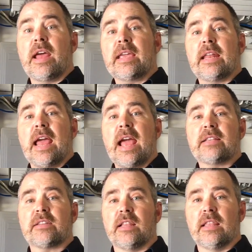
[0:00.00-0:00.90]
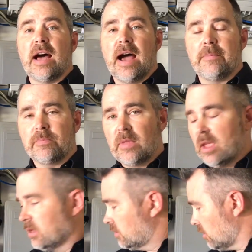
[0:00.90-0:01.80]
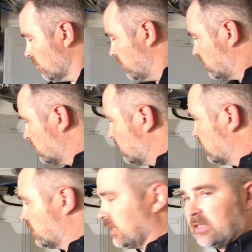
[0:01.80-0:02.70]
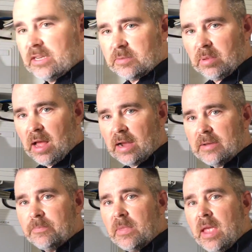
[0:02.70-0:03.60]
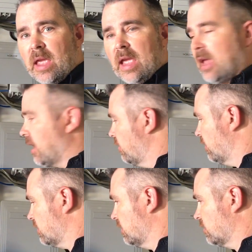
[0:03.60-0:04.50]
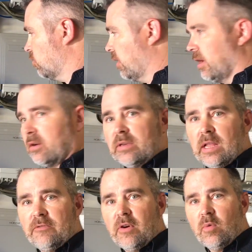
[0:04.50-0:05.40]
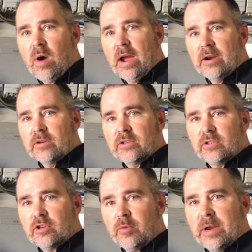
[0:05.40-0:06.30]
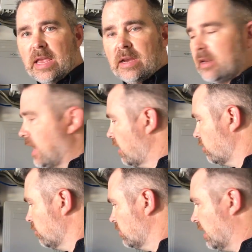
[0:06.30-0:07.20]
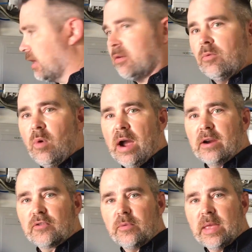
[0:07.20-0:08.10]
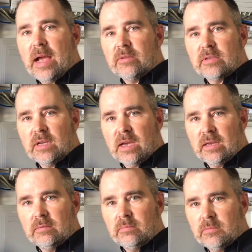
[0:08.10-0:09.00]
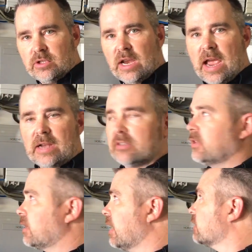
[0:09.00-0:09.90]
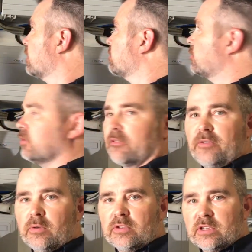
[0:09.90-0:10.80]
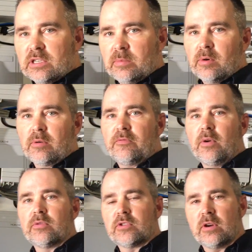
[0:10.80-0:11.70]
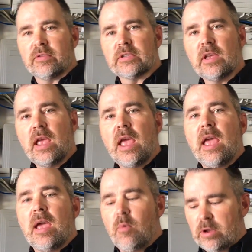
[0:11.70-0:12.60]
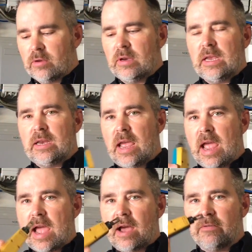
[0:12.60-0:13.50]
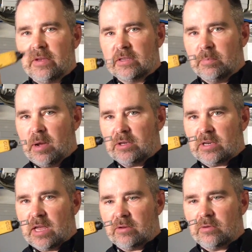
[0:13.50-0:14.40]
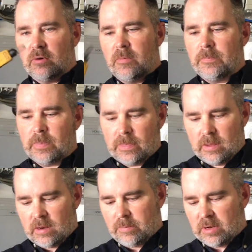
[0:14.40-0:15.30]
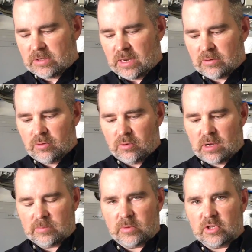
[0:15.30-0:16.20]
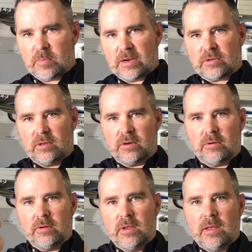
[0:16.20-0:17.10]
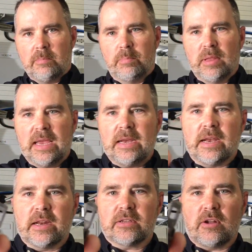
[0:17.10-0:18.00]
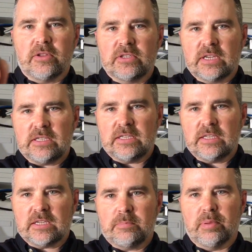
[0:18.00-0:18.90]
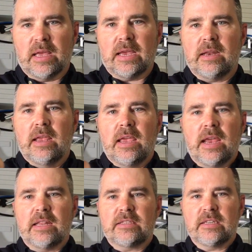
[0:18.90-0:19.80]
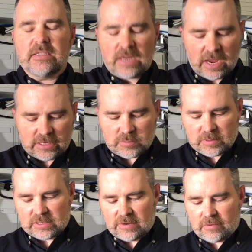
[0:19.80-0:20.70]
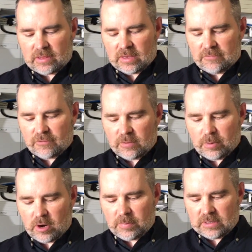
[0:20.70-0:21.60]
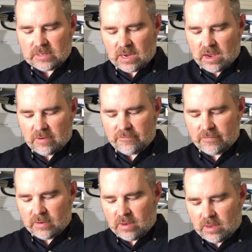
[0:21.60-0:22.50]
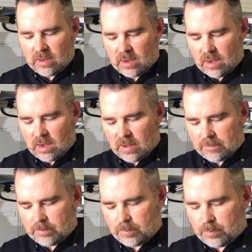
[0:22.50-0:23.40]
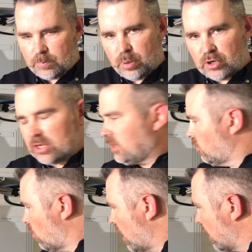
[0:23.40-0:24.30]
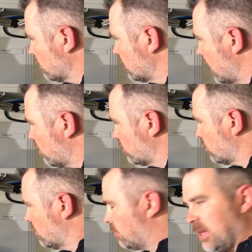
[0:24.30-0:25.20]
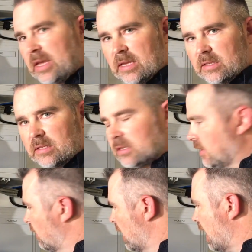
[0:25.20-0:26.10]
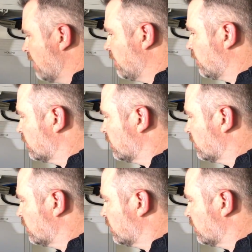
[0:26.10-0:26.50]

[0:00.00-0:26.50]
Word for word: that I get asked a lot. So this is a 66 block, and this is where telephone wires terminate and how you take wires from the outside jacks and connect them to your phone system or phone service. And what you need to have is a punch down tool. The punch down tool comes with a special little blade in it. It's called the 66 blade, and it's designed specifically for the purpose of uh, pushing the wire down onto the pins and then at